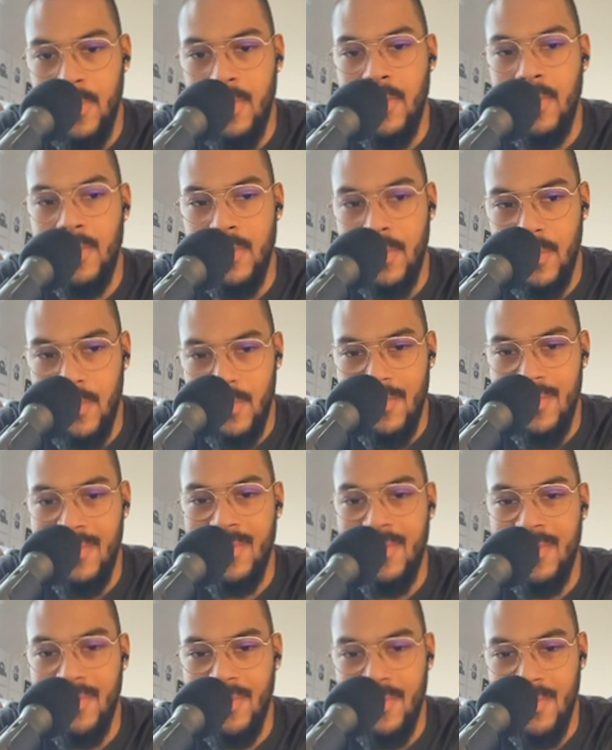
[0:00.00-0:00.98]

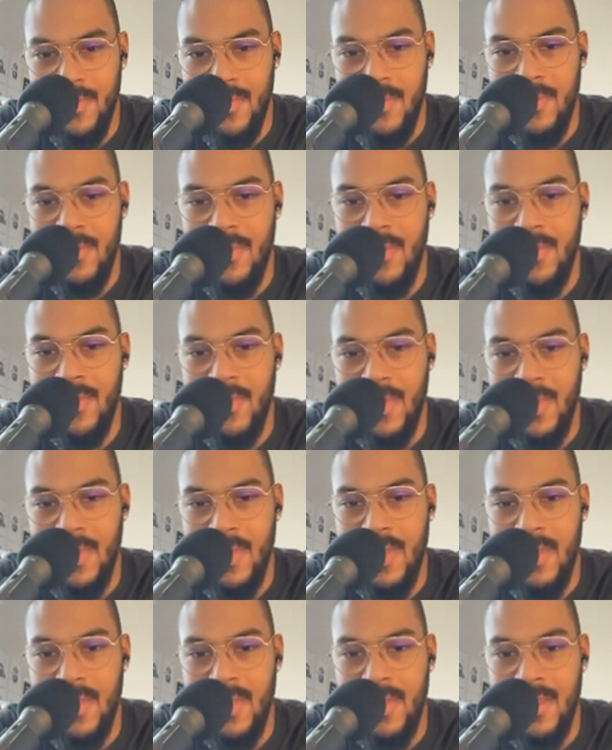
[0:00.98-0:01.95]

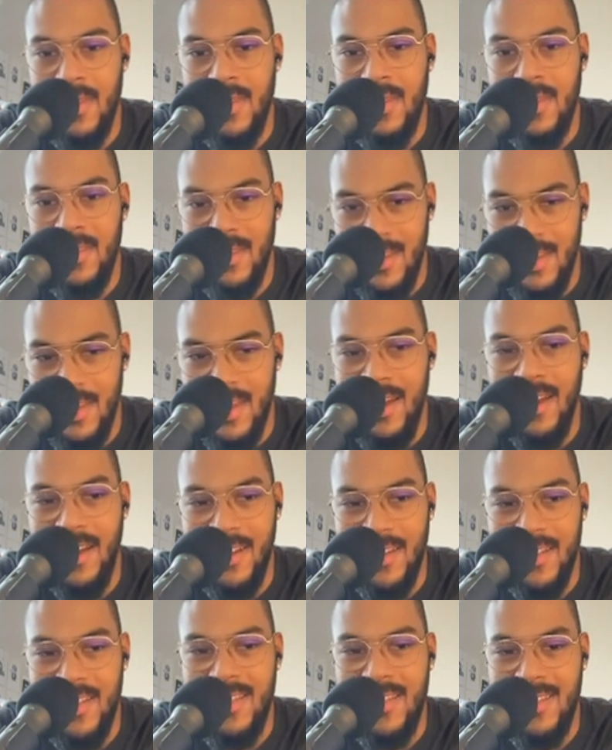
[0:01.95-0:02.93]

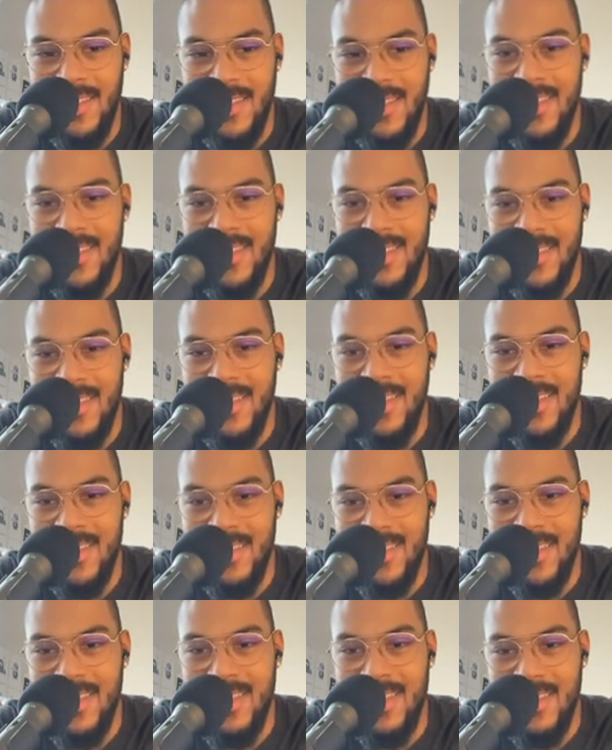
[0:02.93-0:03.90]

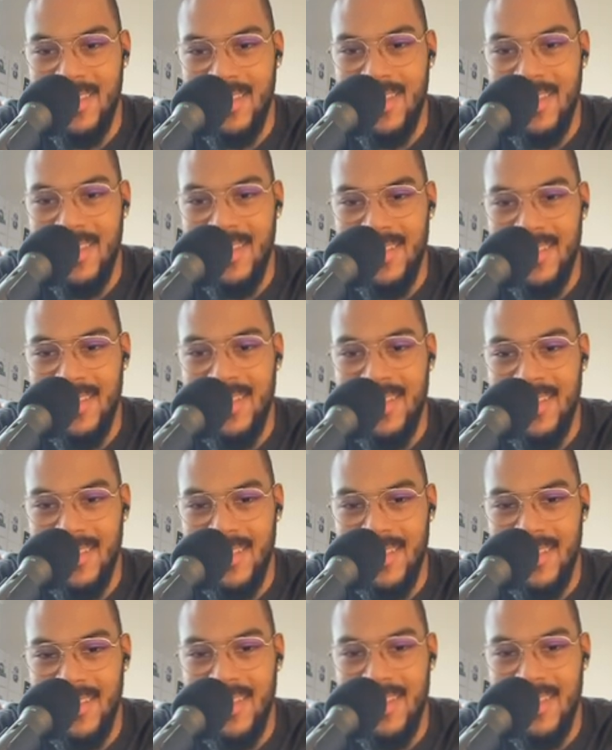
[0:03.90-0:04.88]

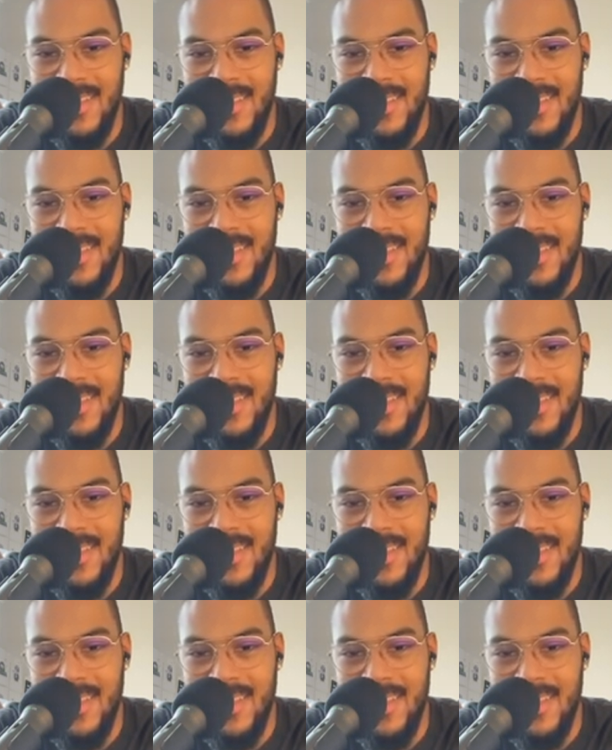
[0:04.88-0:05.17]
This person isn't speaking.